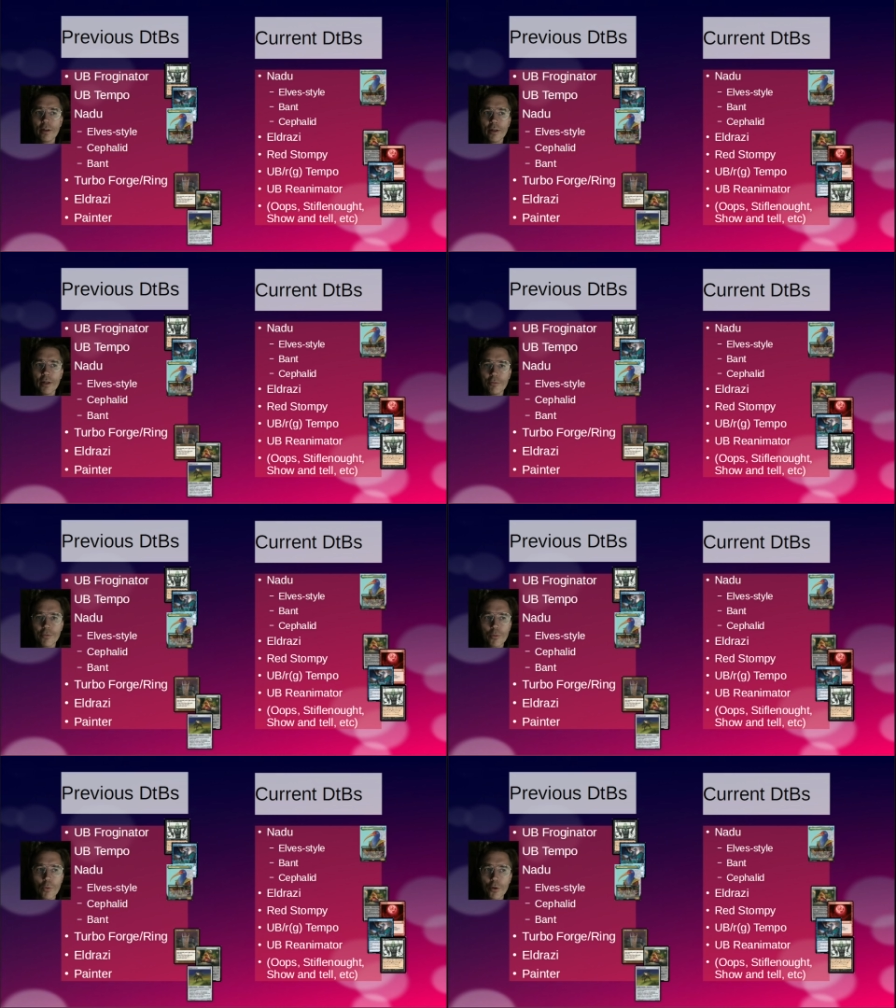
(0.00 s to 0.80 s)
If
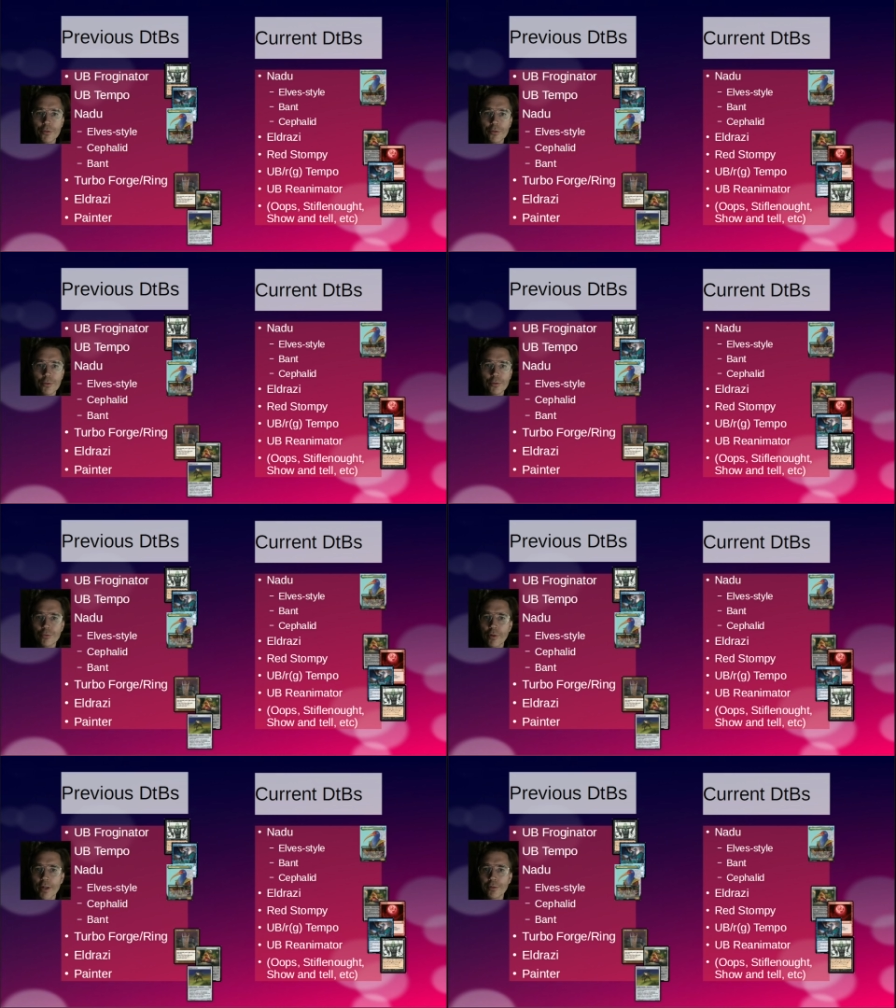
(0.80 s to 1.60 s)
we want to
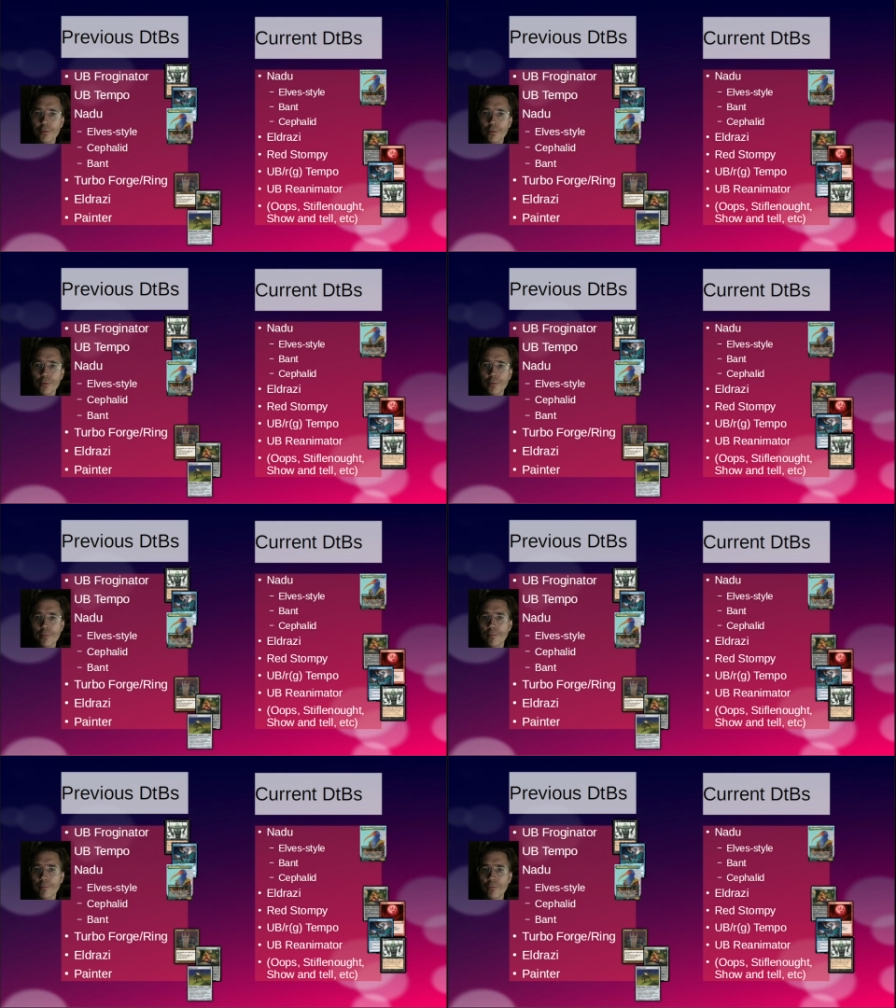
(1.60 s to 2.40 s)
try to
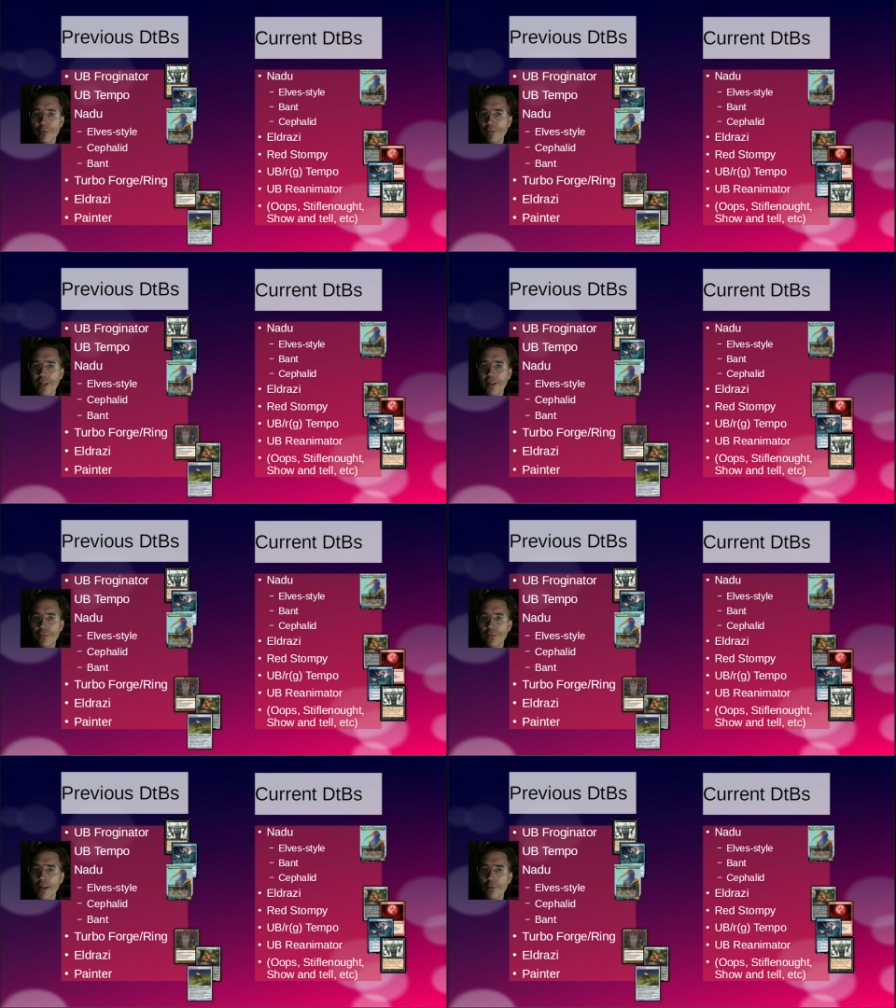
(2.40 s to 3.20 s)
reflect
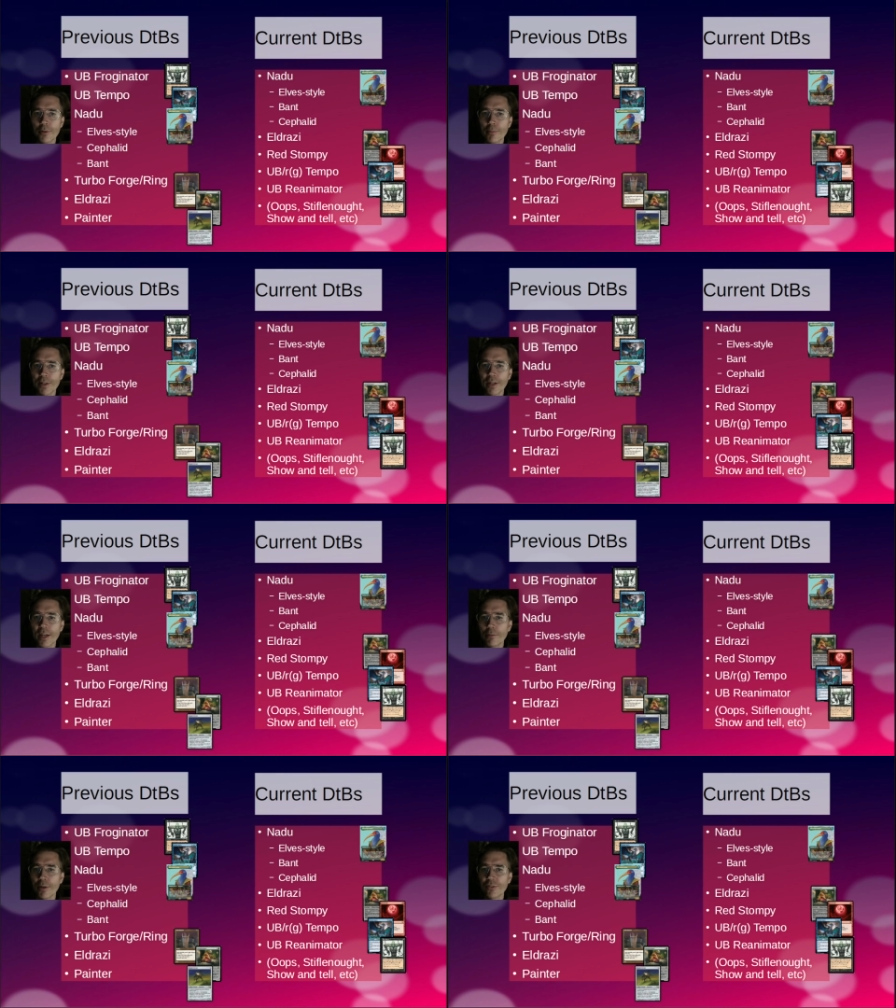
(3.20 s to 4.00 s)
on how the
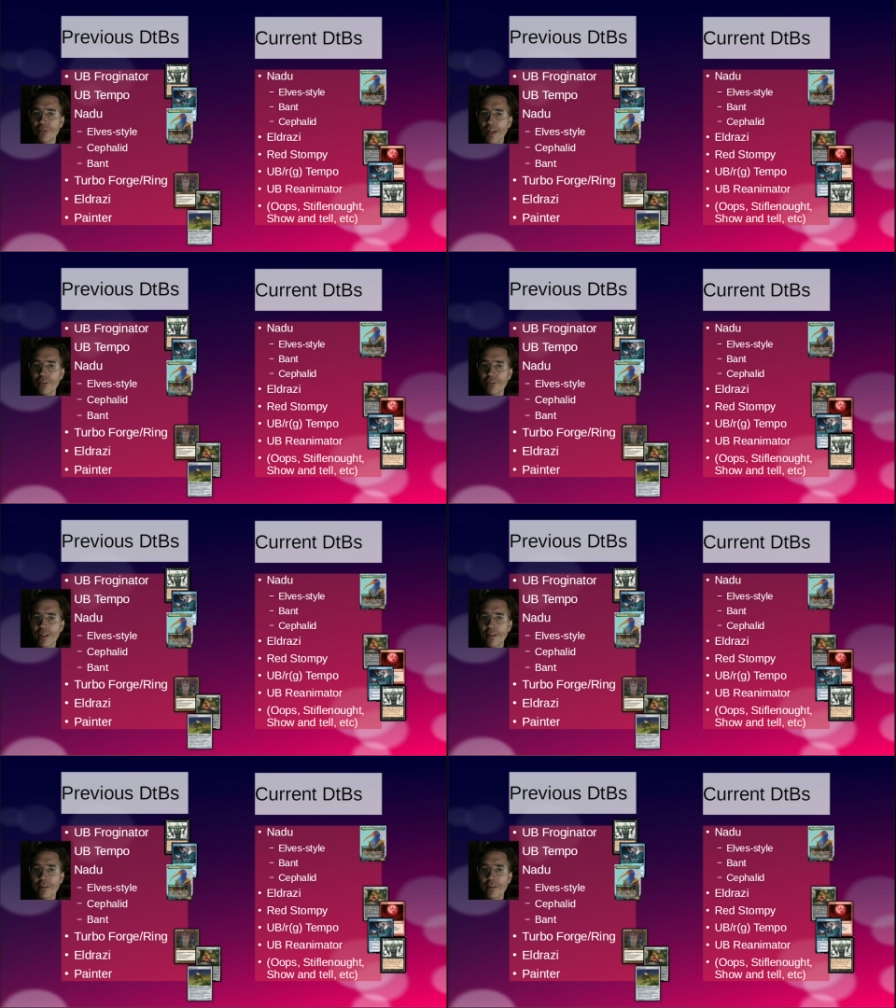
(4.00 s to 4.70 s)
metagame has changed here,